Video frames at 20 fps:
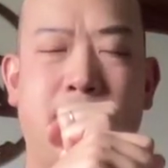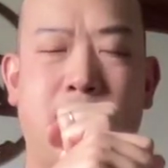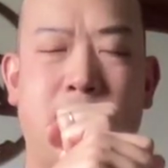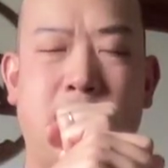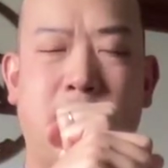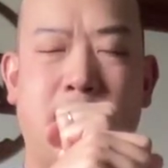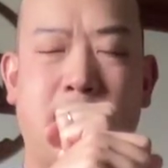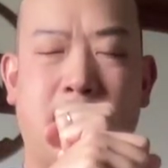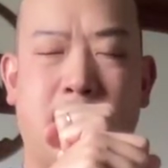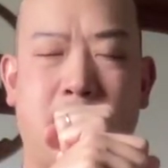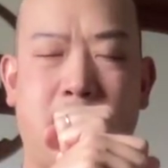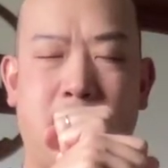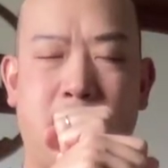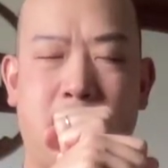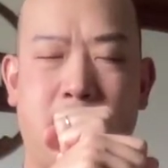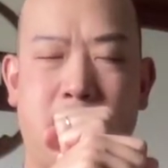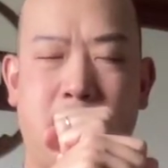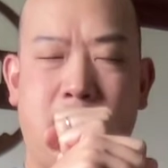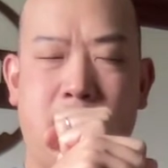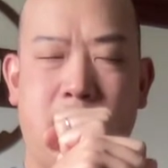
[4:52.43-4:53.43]
Breathe out.
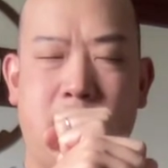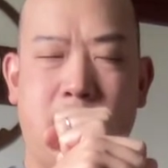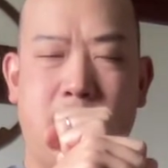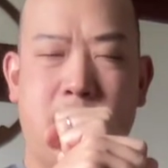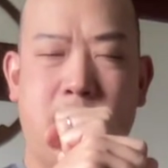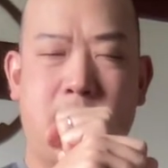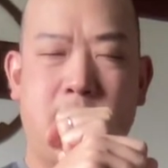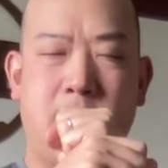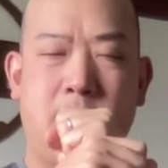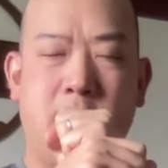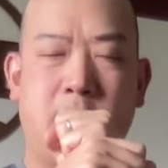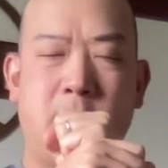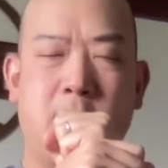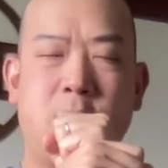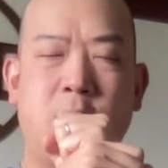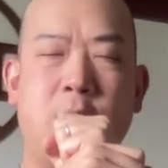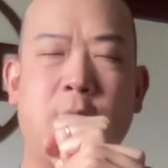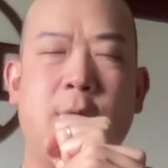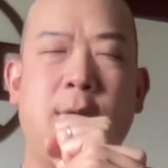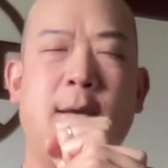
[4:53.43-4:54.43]

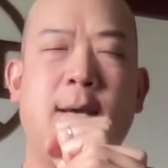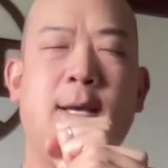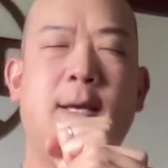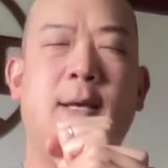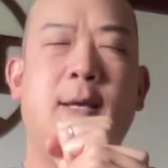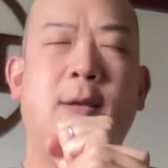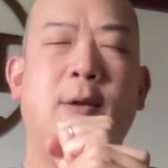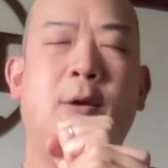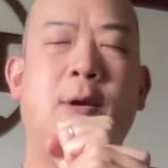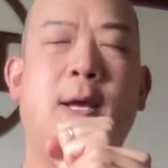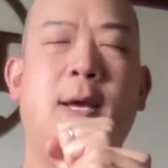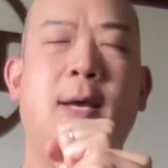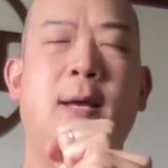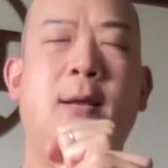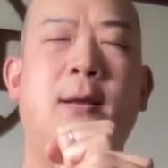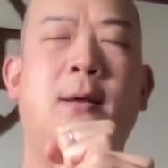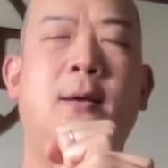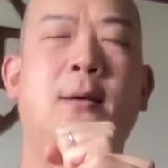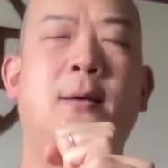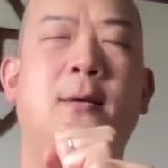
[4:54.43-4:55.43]
Notice your neck and your
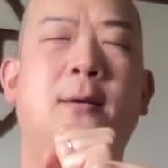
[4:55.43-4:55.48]
head.